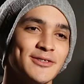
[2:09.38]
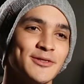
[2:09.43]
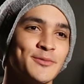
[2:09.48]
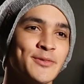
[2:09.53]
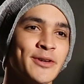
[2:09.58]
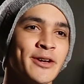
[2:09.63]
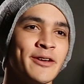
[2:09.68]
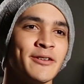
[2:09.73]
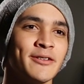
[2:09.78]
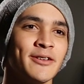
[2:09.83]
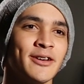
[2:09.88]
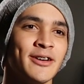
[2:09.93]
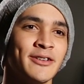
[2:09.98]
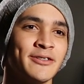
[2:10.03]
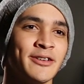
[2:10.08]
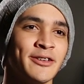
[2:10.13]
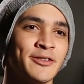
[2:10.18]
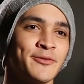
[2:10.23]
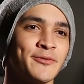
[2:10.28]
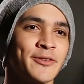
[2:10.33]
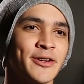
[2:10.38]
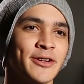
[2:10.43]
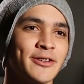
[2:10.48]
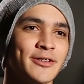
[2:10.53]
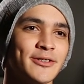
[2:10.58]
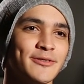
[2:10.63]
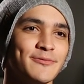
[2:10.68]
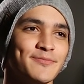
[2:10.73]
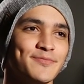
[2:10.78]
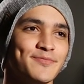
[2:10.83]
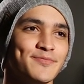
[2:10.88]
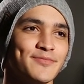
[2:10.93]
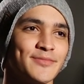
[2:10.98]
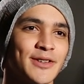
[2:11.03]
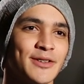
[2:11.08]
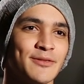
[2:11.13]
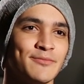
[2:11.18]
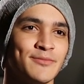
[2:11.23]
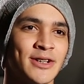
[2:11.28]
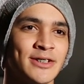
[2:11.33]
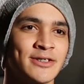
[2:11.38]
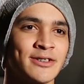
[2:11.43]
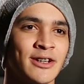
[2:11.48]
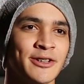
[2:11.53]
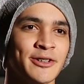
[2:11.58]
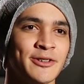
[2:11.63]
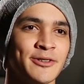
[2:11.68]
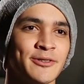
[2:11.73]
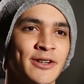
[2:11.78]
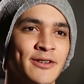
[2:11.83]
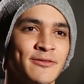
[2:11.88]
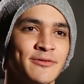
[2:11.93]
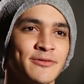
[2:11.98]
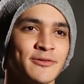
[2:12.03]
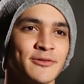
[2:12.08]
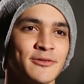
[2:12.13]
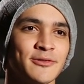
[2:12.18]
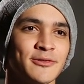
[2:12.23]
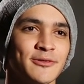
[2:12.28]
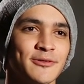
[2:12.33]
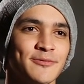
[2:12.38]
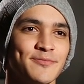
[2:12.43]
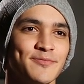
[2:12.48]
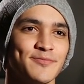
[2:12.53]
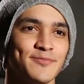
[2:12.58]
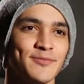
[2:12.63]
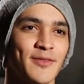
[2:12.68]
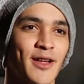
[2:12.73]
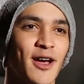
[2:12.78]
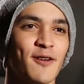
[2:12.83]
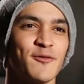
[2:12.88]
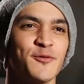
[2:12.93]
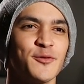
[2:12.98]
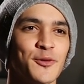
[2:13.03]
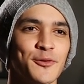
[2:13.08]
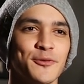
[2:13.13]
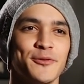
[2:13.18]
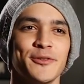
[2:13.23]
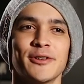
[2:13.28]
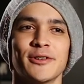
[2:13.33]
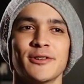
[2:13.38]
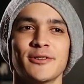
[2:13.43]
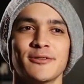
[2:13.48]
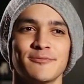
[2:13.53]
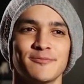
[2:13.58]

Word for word: To be an edge fragger, basically you have to have no fear.